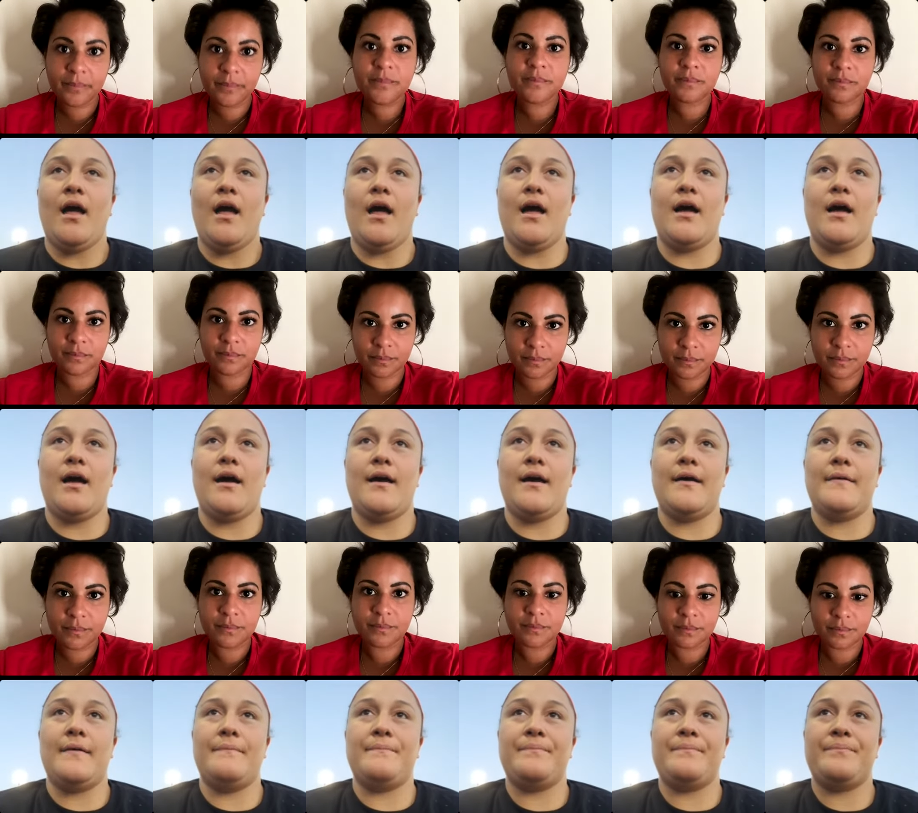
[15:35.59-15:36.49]

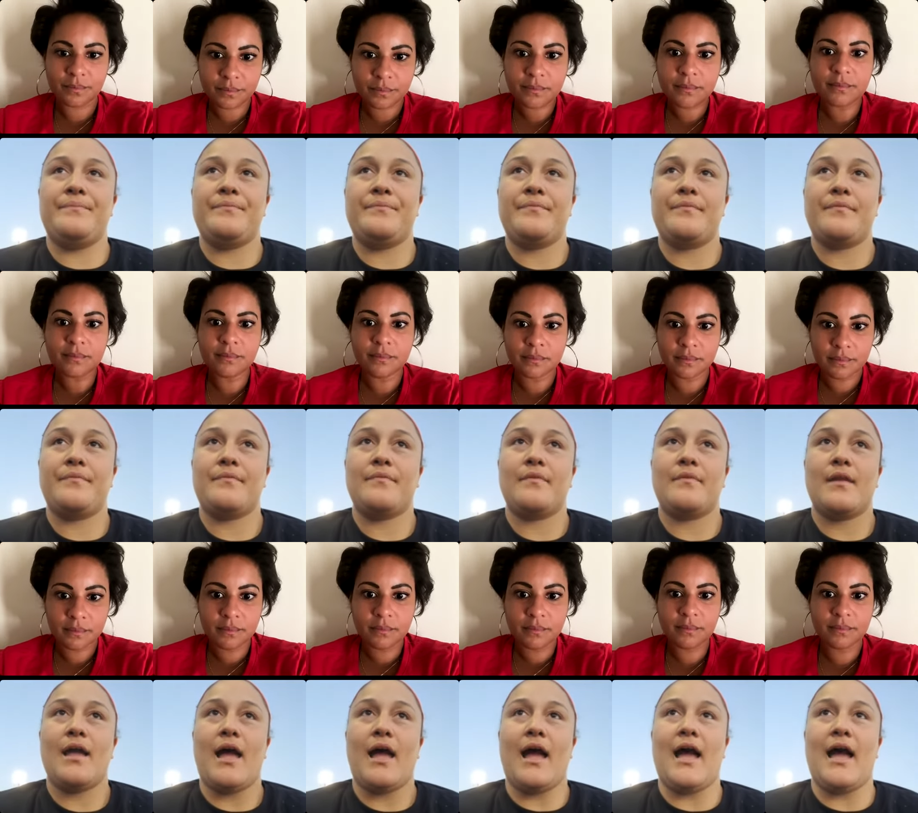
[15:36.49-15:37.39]
Speaker 1: Um,
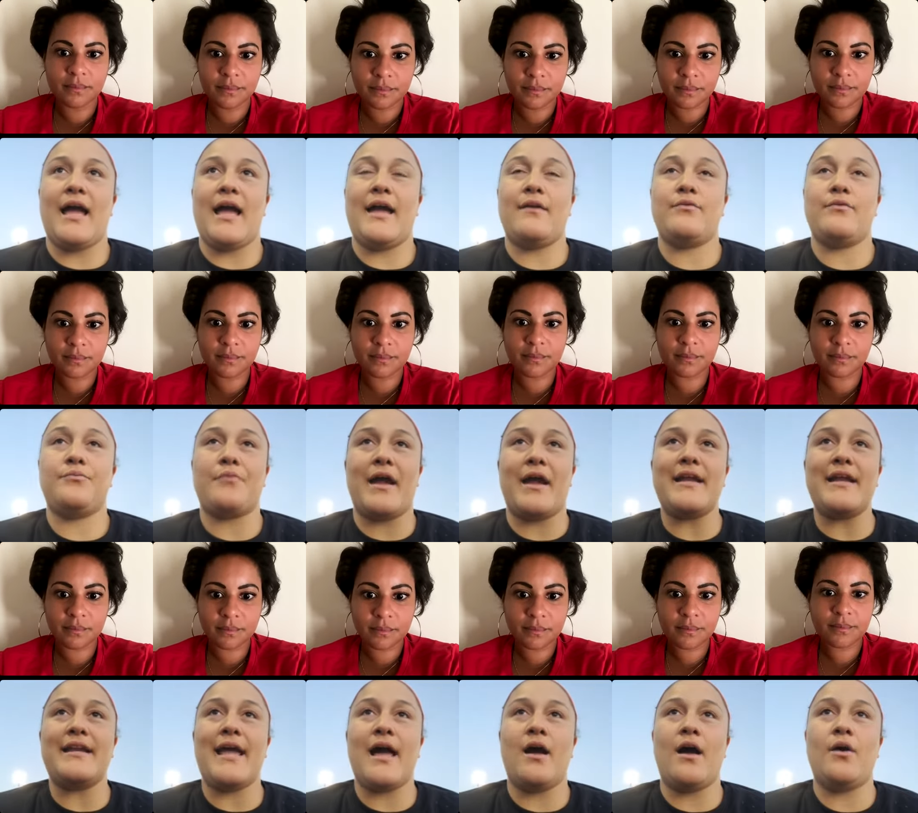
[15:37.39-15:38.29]
I right
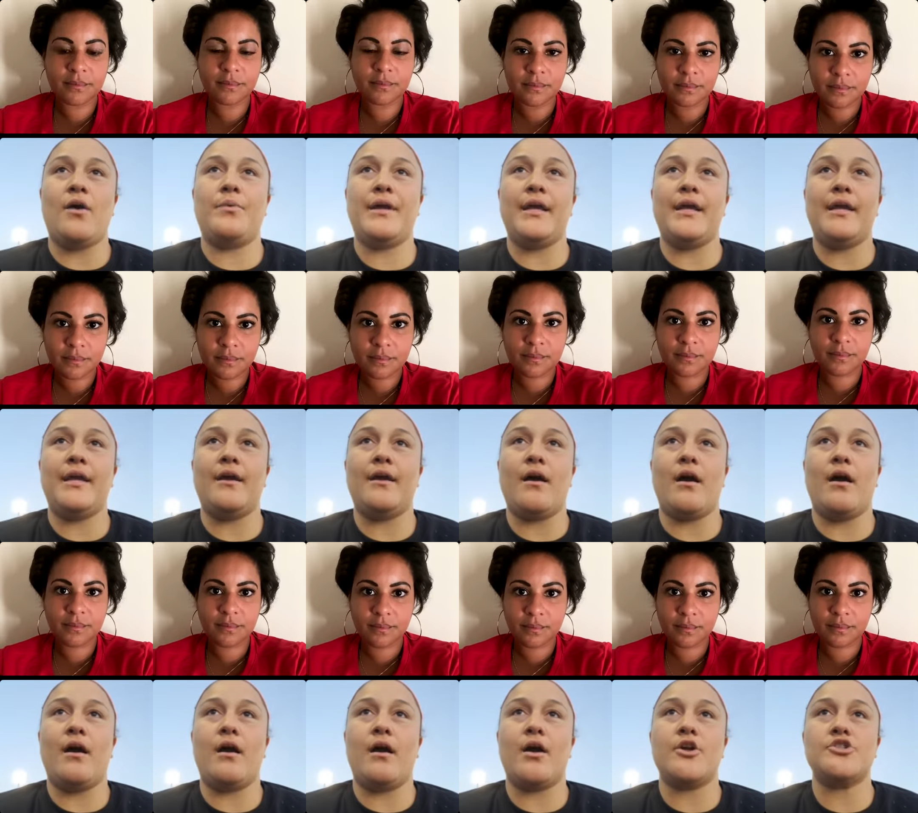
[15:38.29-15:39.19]
now we
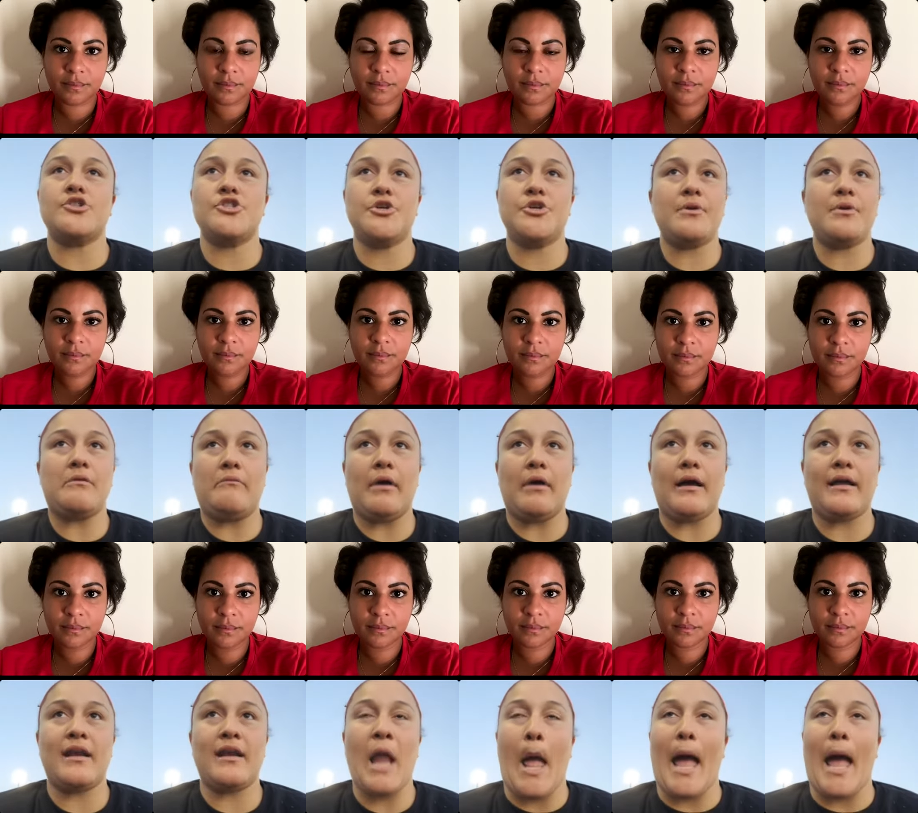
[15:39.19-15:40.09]
are two and
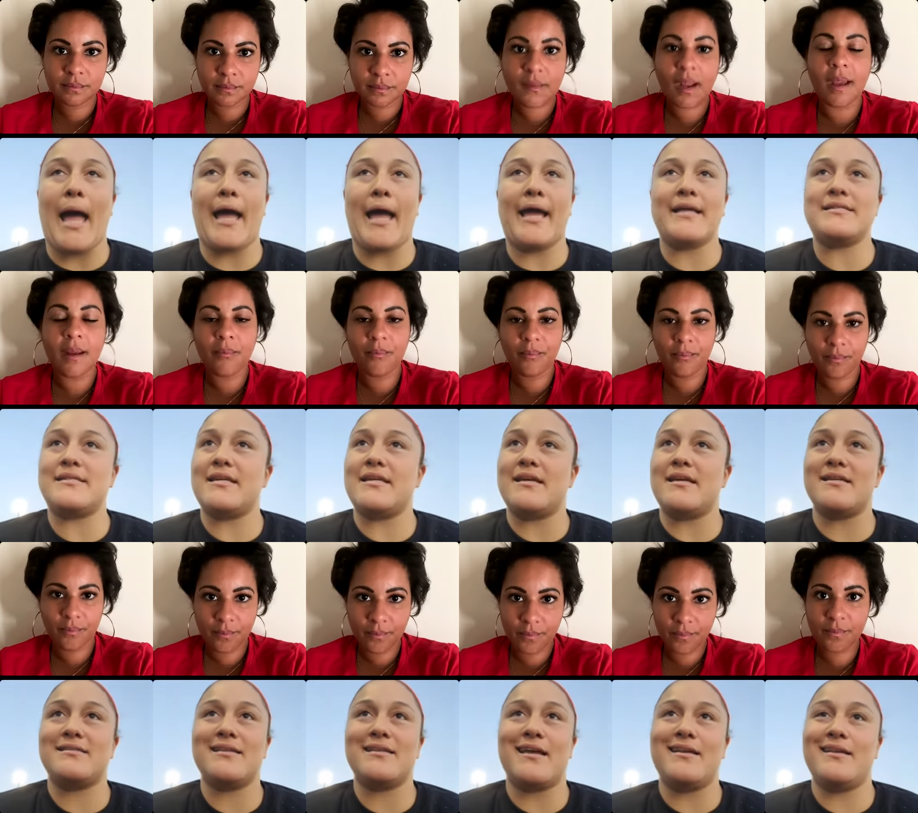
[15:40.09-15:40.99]
one. I see
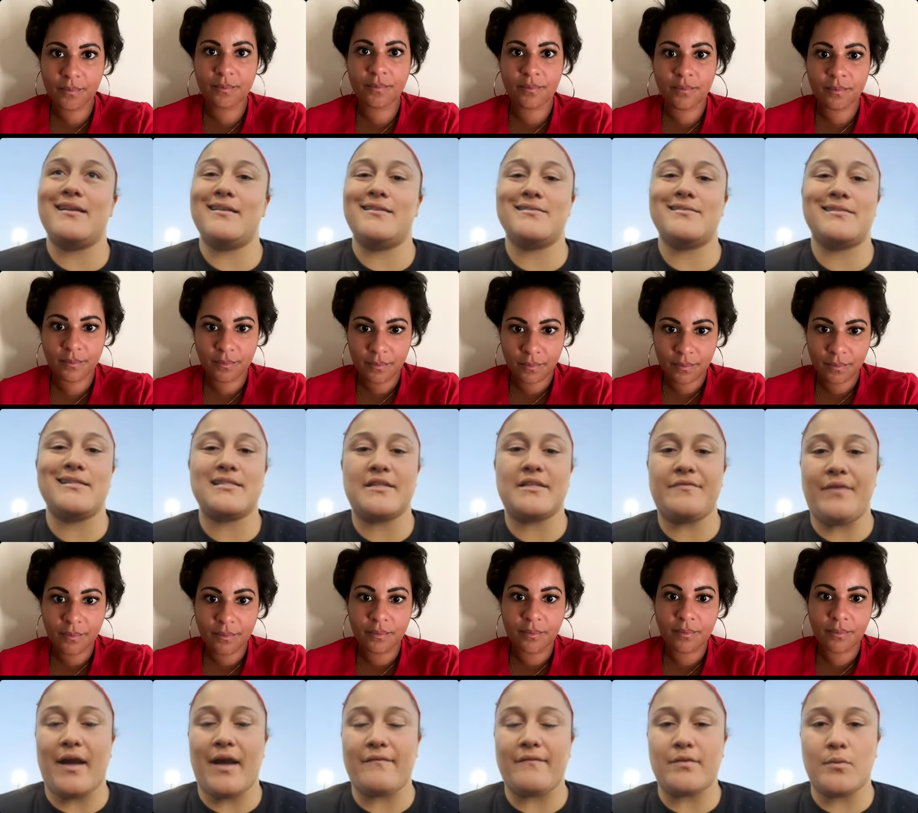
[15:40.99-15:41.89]
us ending the season
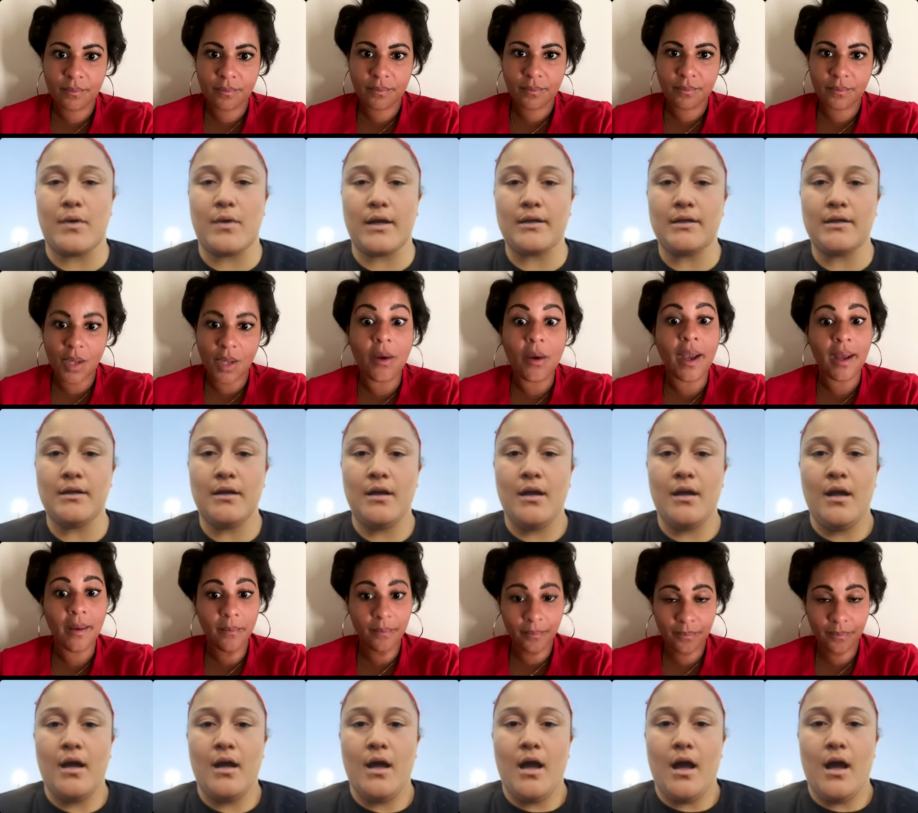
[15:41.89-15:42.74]
five and one. Okay.